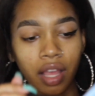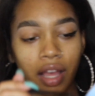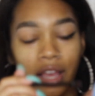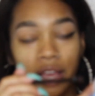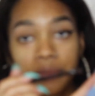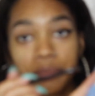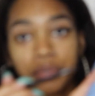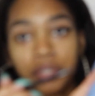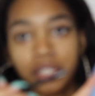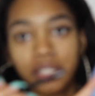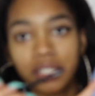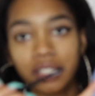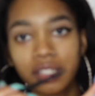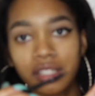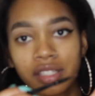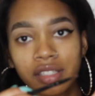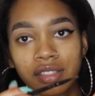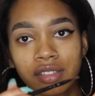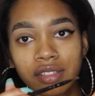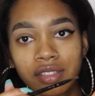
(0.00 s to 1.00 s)
I put
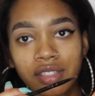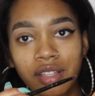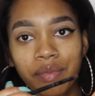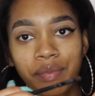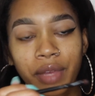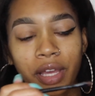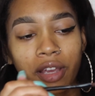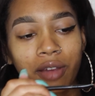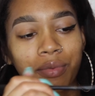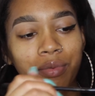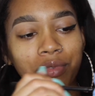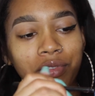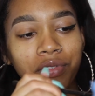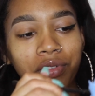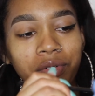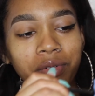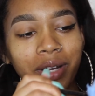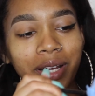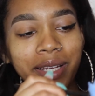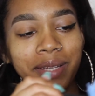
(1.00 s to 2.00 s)
it in some makeup
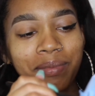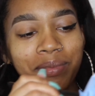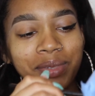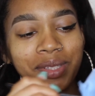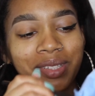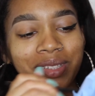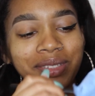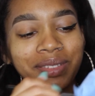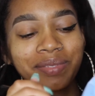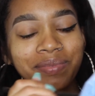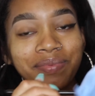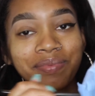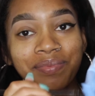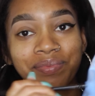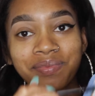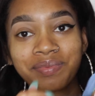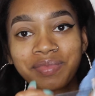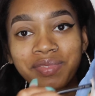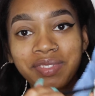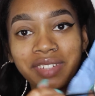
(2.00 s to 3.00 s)
remover wipes
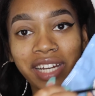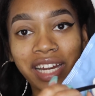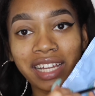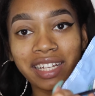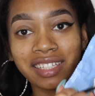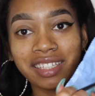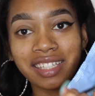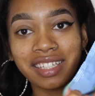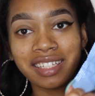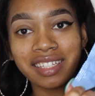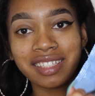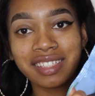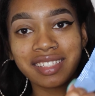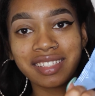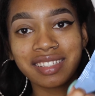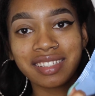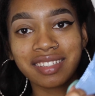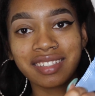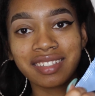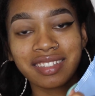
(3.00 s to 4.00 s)
like
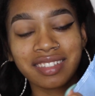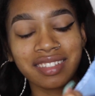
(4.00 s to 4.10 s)
this,